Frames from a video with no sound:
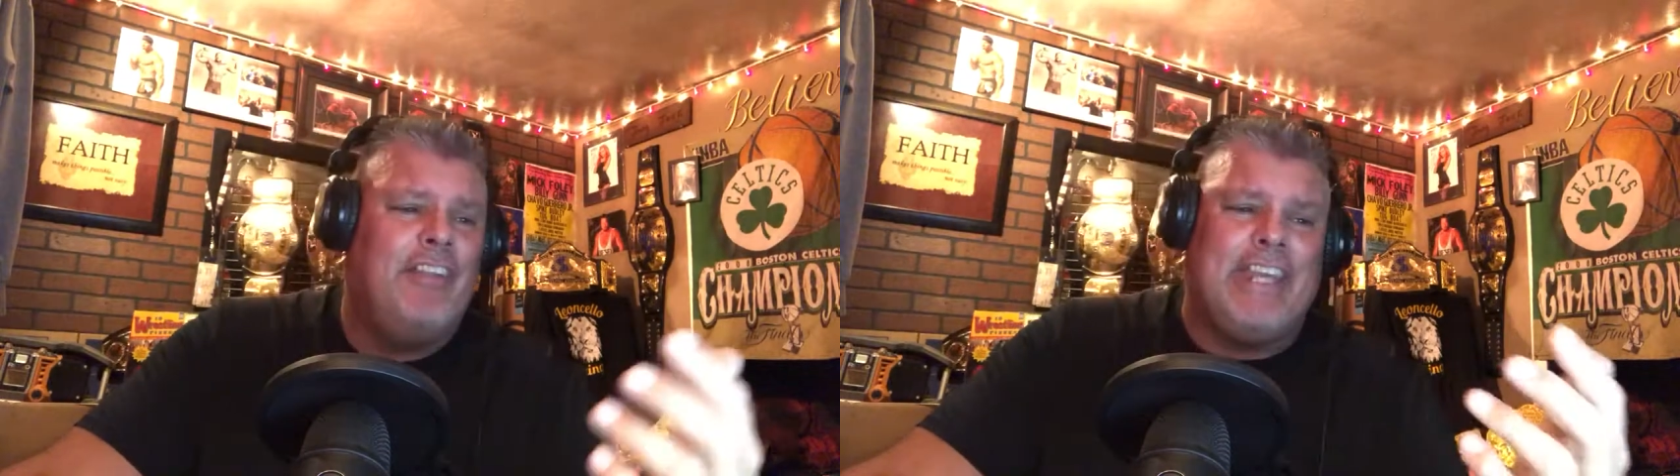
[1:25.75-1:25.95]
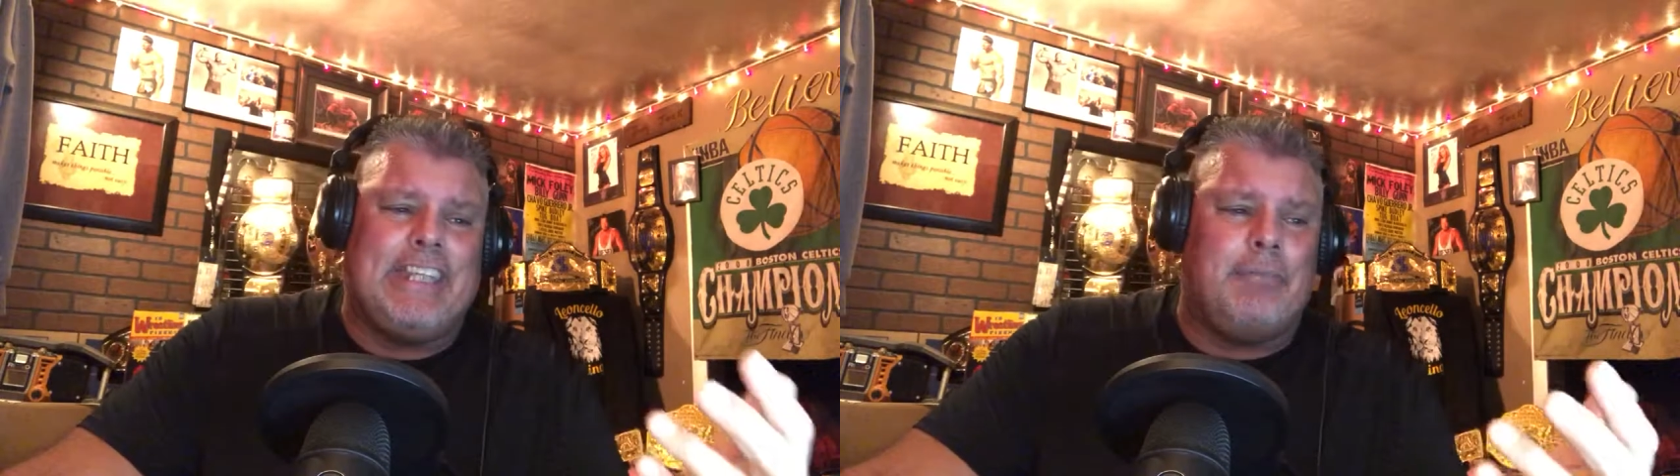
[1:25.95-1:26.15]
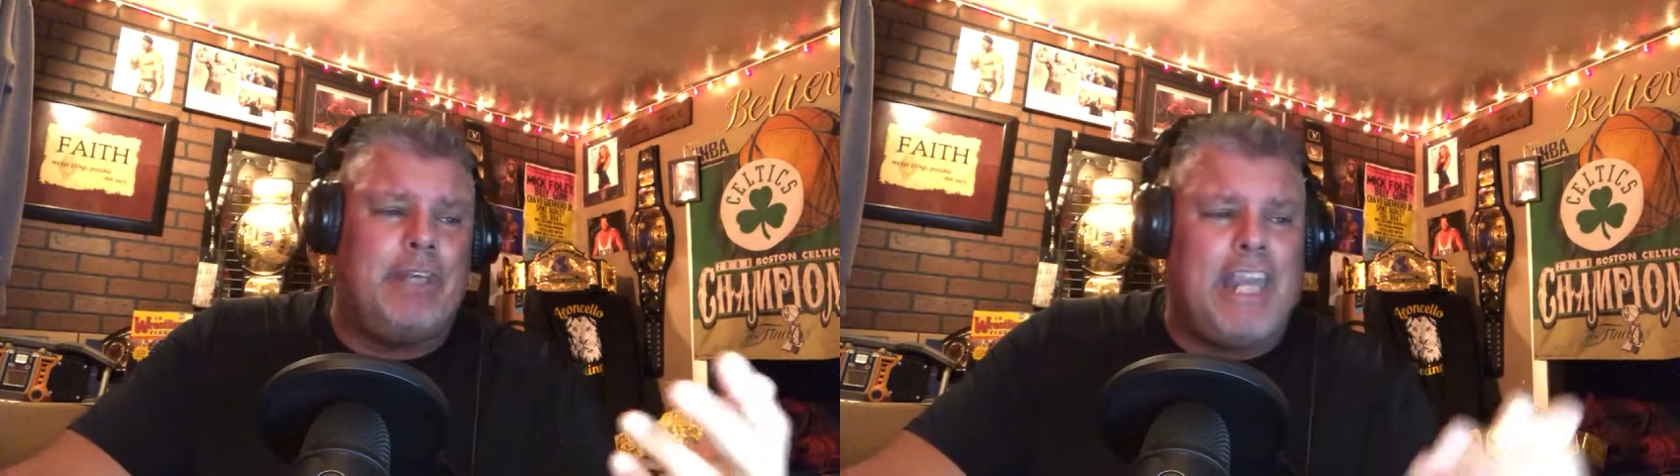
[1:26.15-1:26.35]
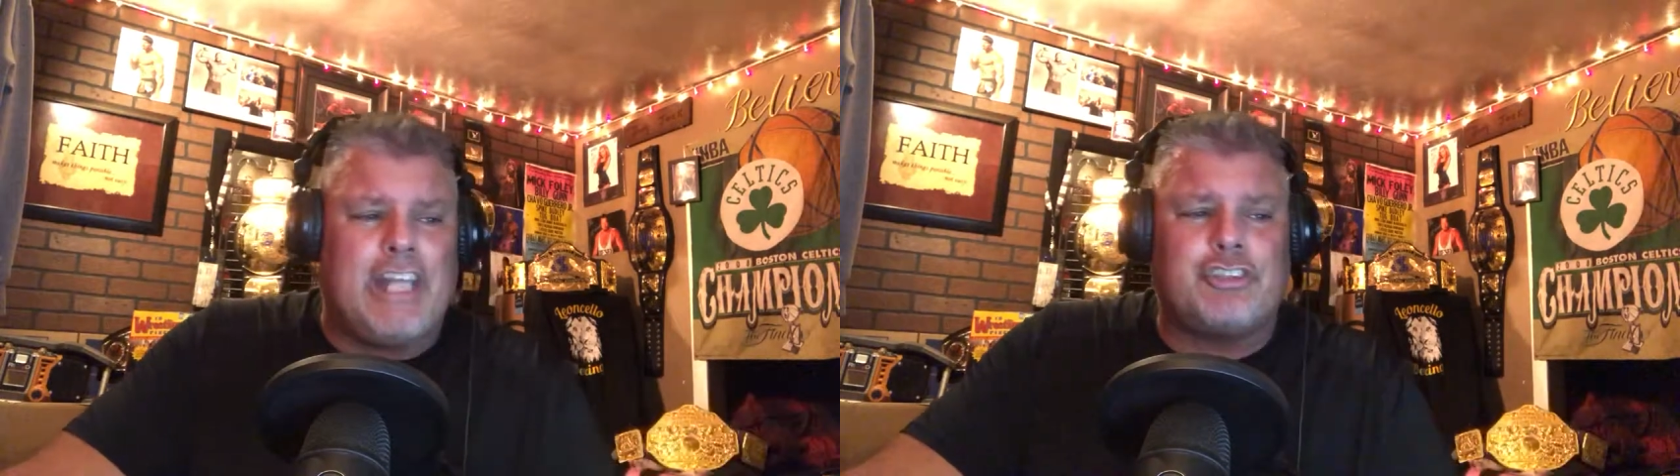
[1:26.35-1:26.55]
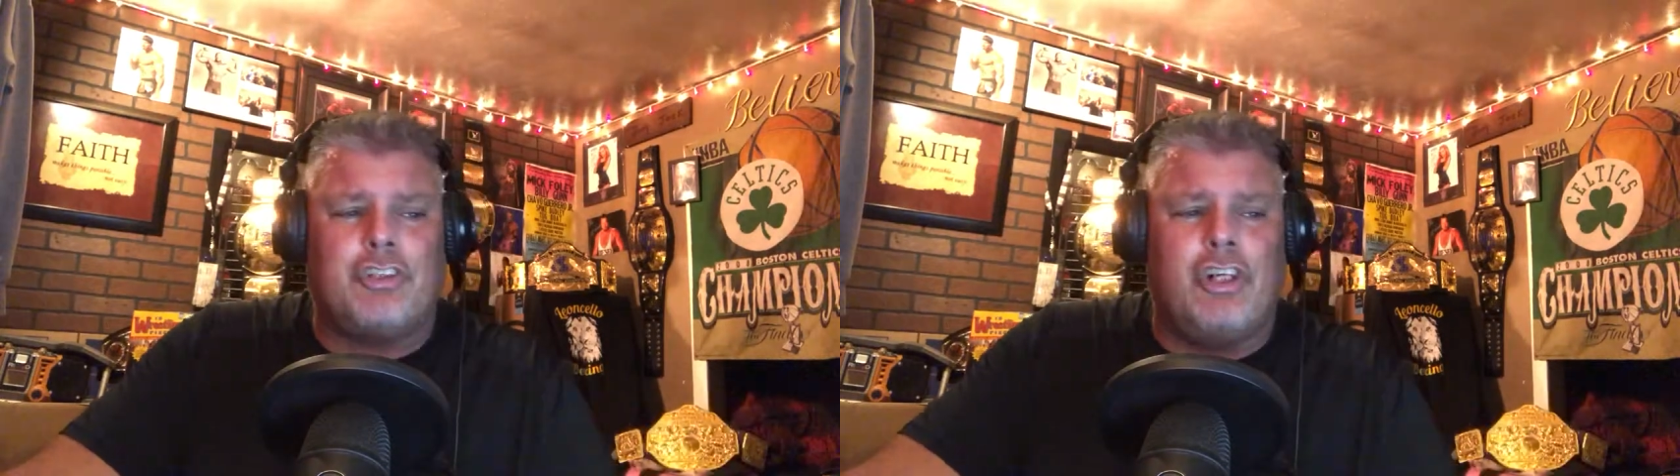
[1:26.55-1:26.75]
They came in
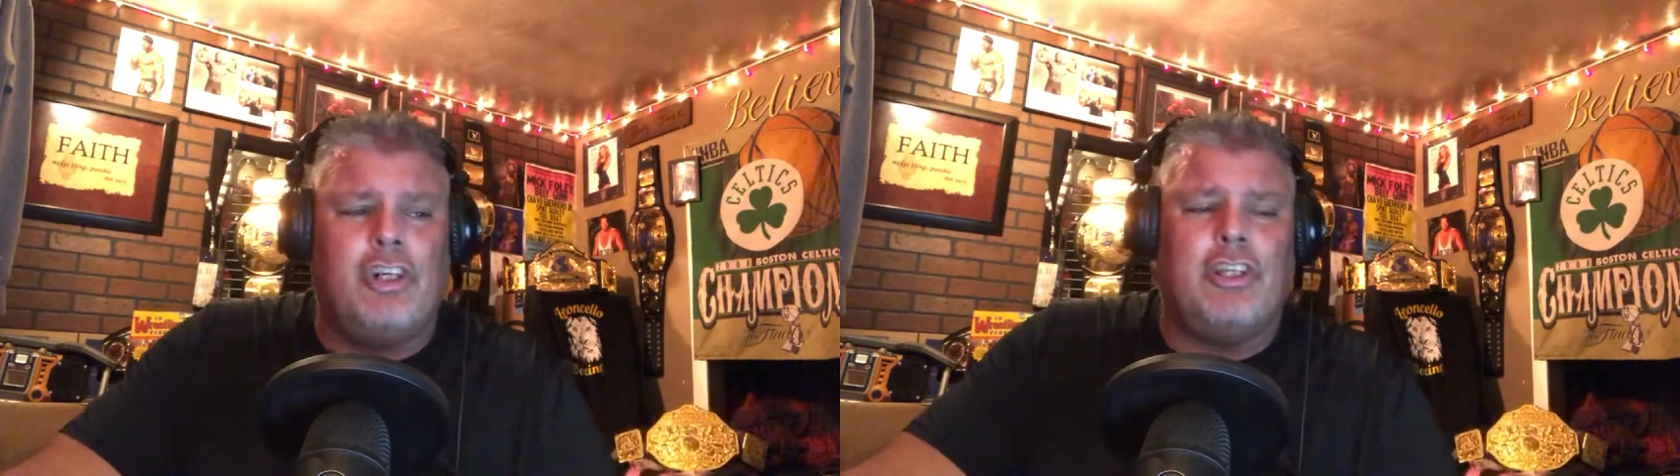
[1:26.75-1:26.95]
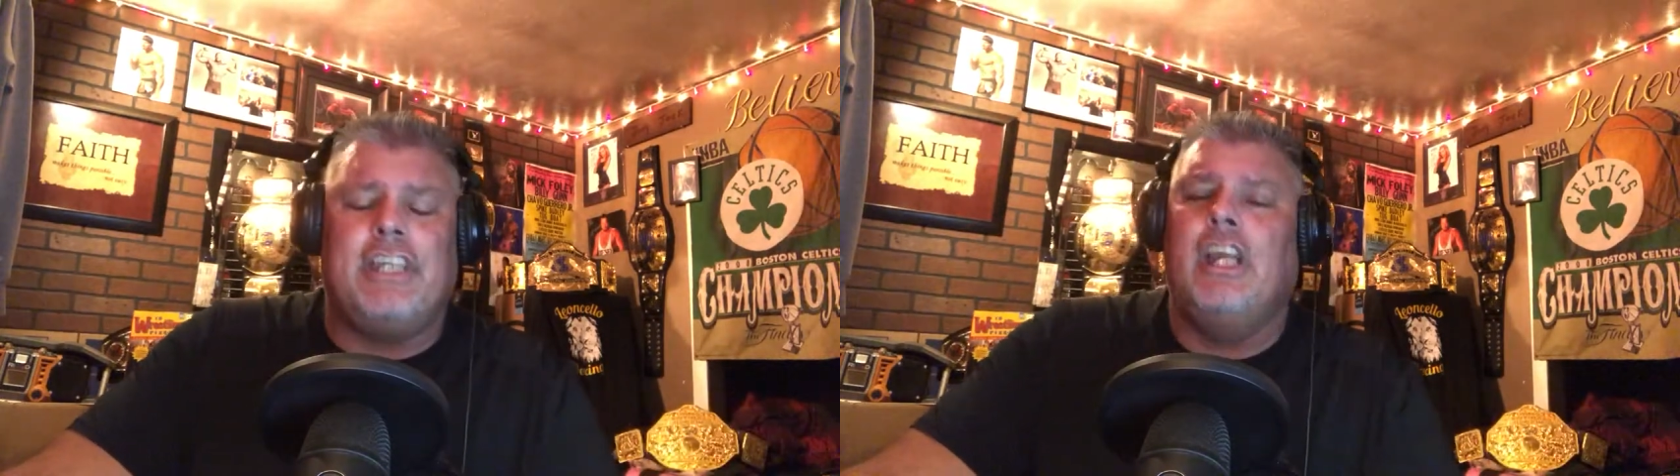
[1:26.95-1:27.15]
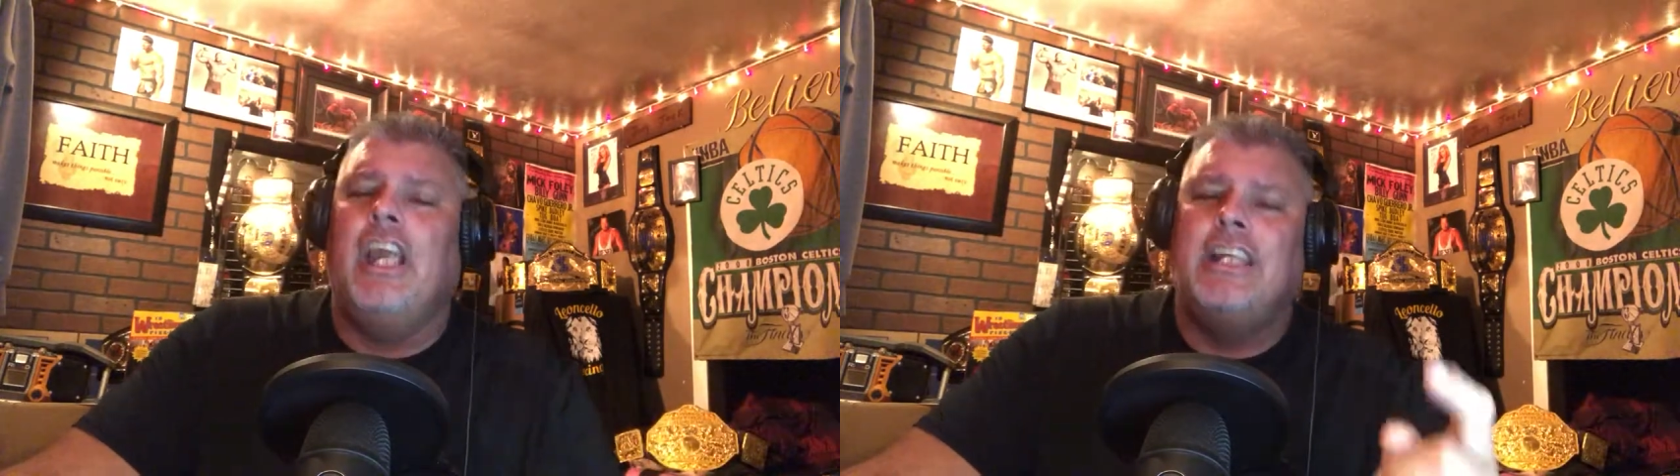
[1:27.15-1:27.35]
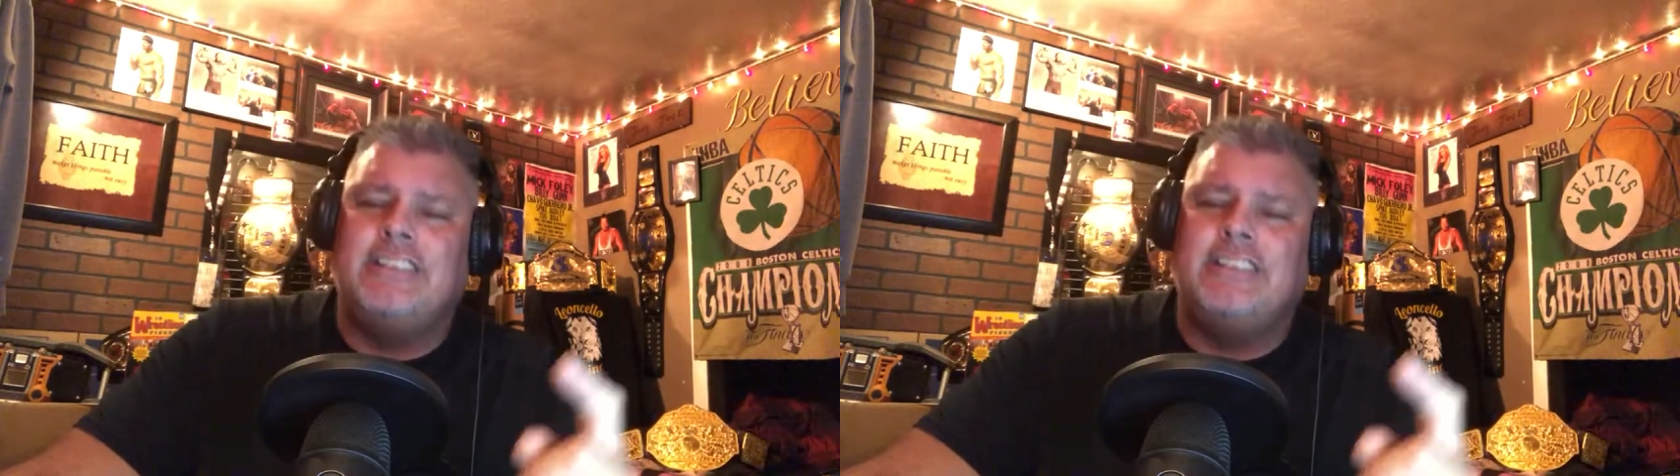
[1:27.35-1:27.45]
extra early.